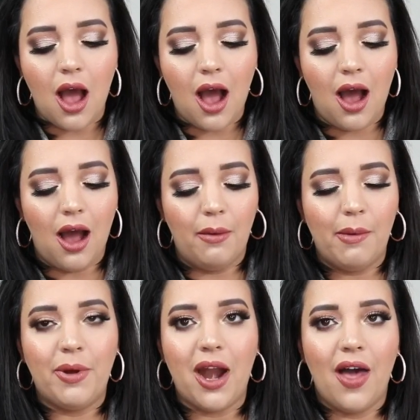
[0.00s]

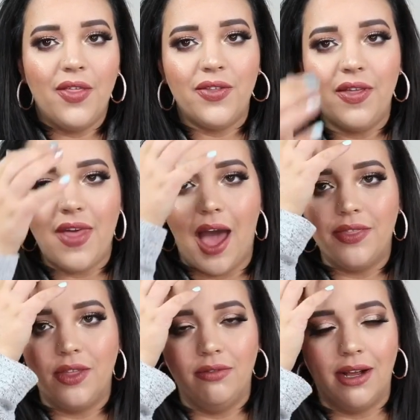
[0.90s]
But other than
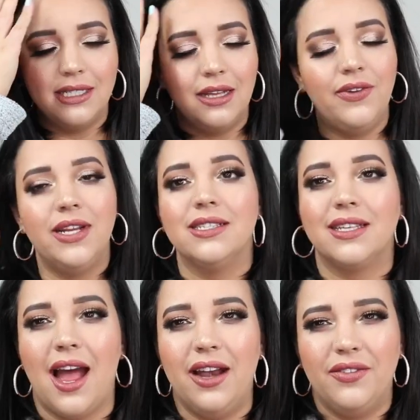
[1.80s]
that, the rest of it is
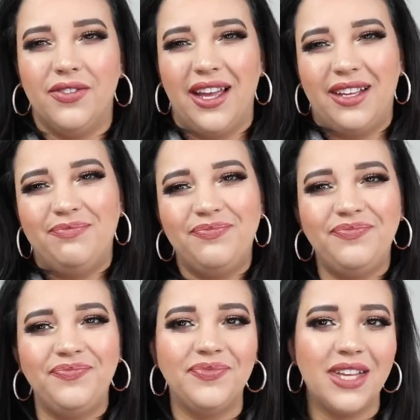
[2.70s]
kind of like,
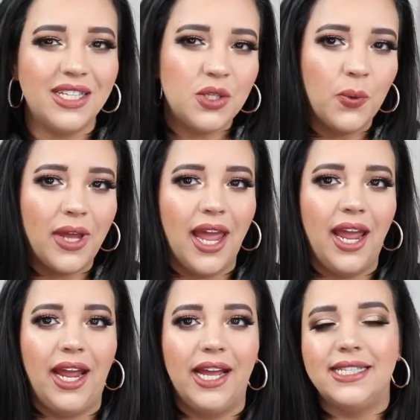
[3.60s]
it's
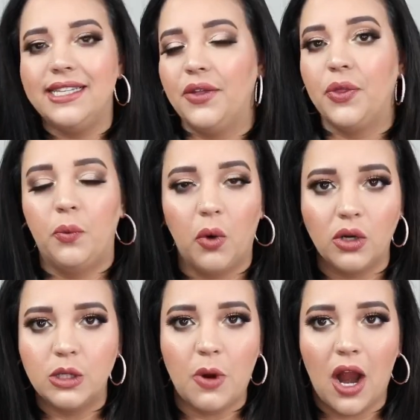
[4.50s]
okay. It's not the
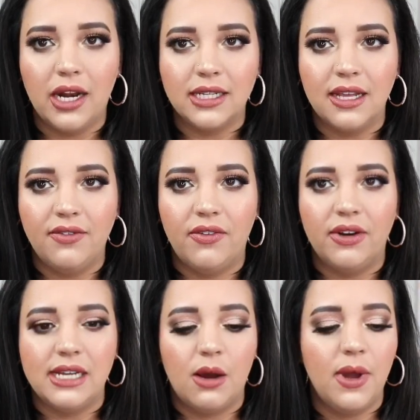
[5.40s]
worst products I've
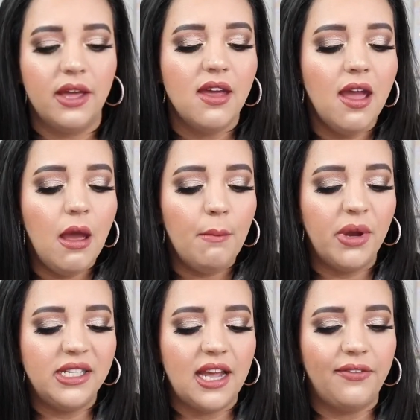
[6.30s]
ever dealt with,
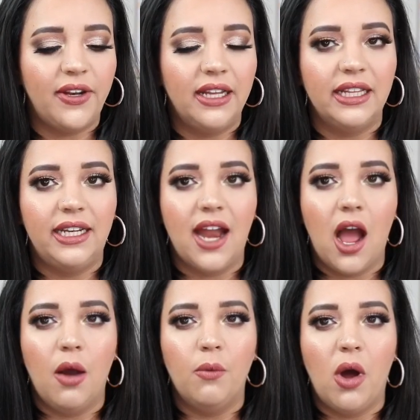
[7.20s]
but definitely
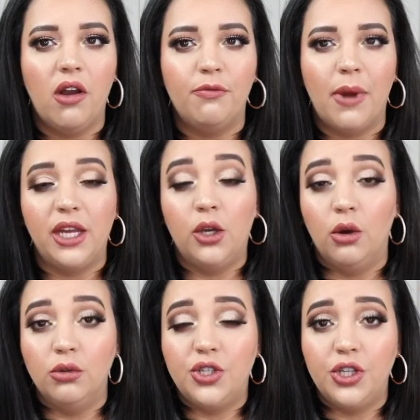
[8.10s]
not one of my
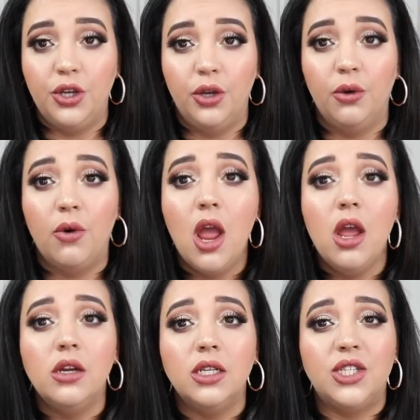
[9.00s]
go-to.
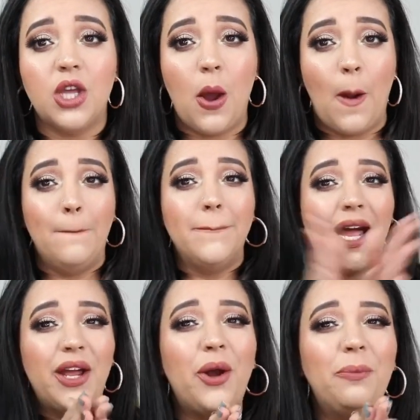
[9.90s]
So
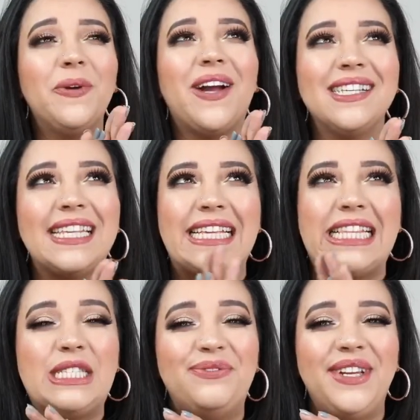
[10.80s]
I hope you guys like
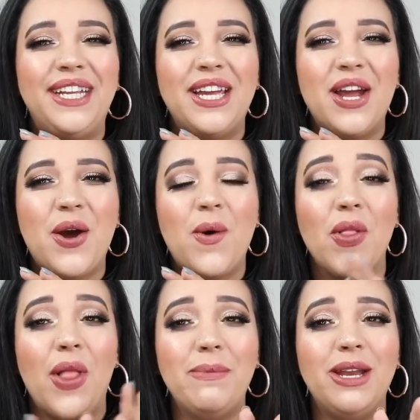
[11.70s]
this video.
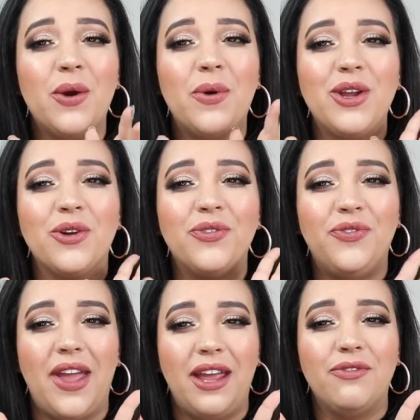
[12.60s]
Let me know what your
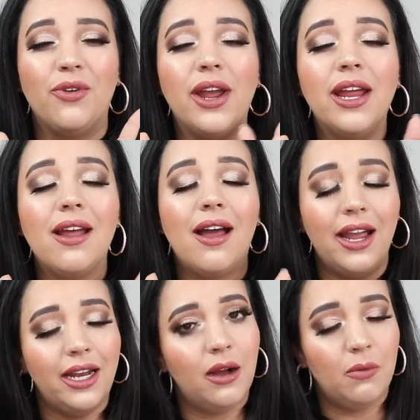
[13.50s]
favorite
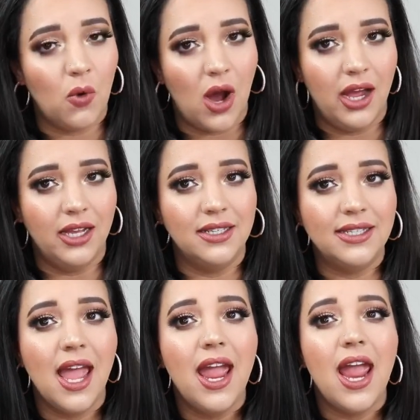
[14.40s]
item
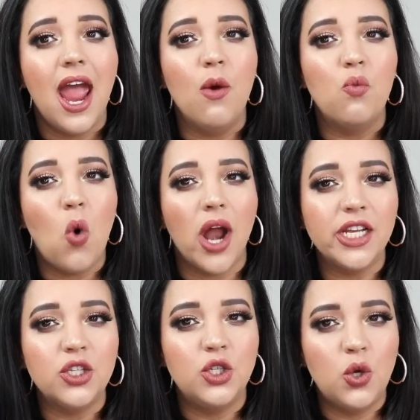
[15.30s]
was, and what
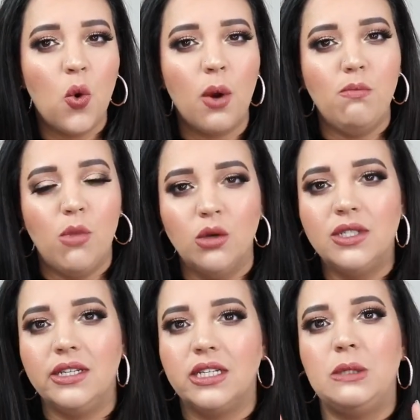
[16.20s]
is your
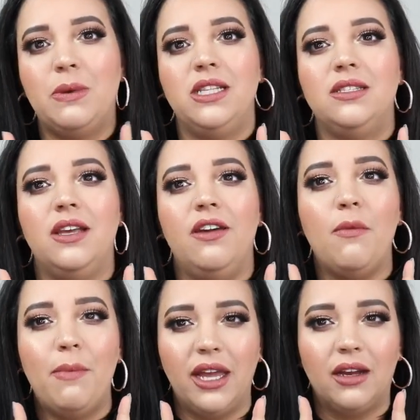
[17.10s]
most
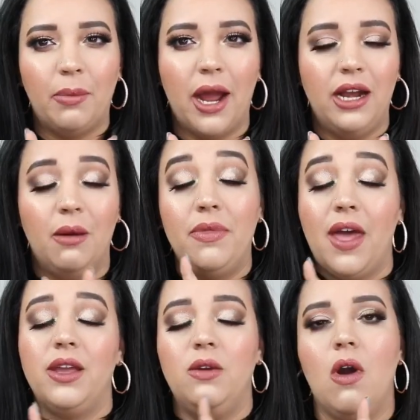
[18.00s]
expensive makeup item
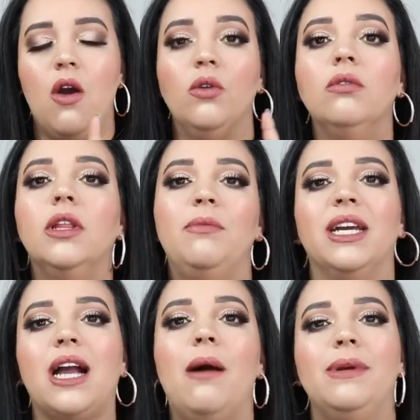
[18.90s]
that you own. Leave me
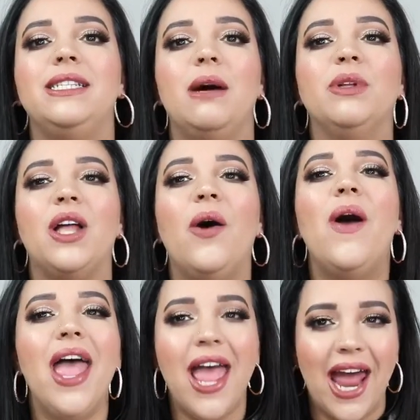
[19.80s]
a comment down below.
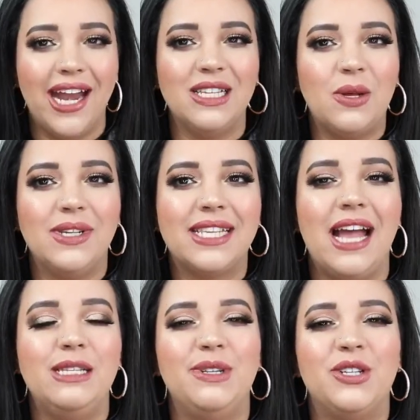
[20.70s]
And as always
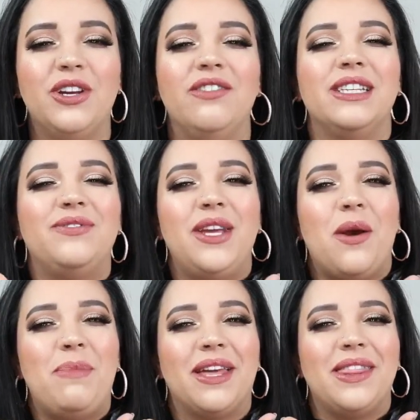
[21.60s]
guys, make sure you give this
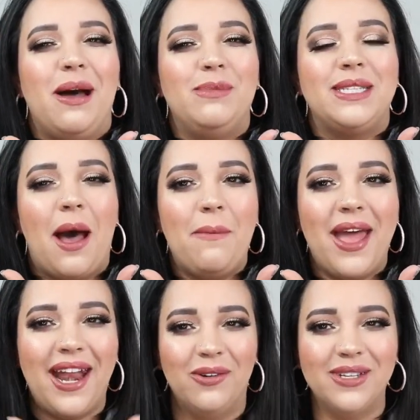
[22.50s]
video a big thumbs up,
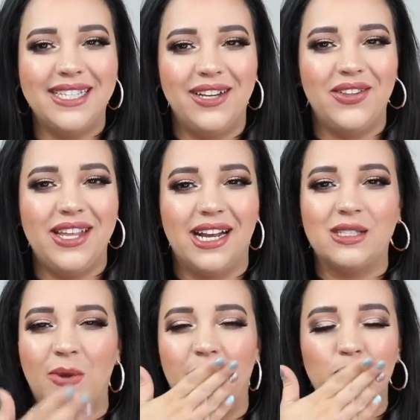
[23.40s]
and I will see you on the
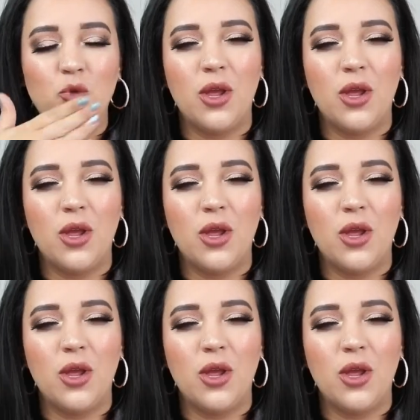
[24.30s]
next one.